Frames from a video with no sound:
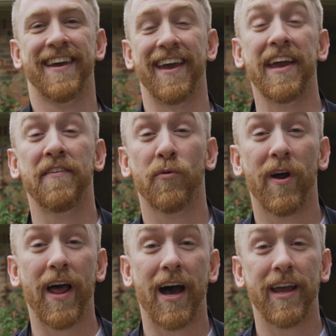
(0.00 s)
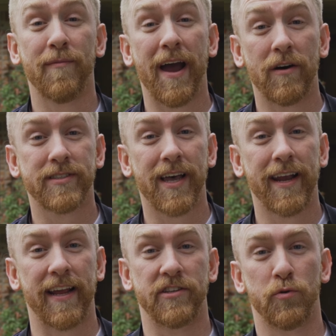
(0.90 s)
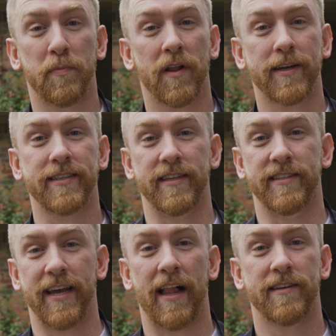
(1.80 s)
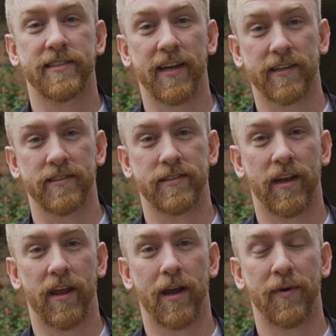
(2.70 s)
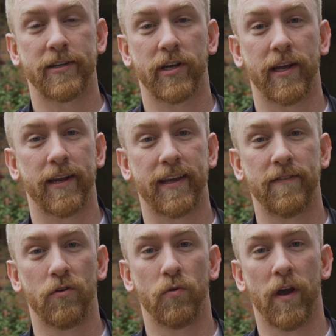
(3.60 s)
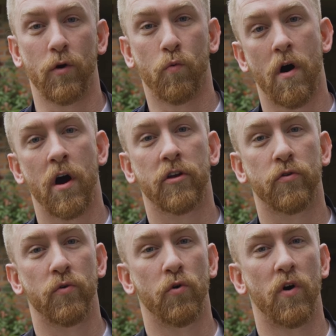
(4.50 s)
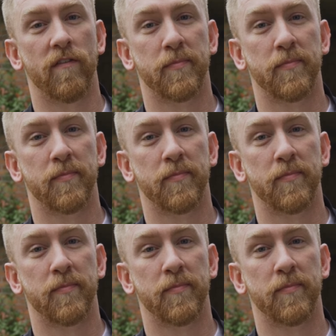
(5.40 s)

Hey everyone, I am outside a duplex in Dallas, Texas today. I'm actually going to give you a walkthrough of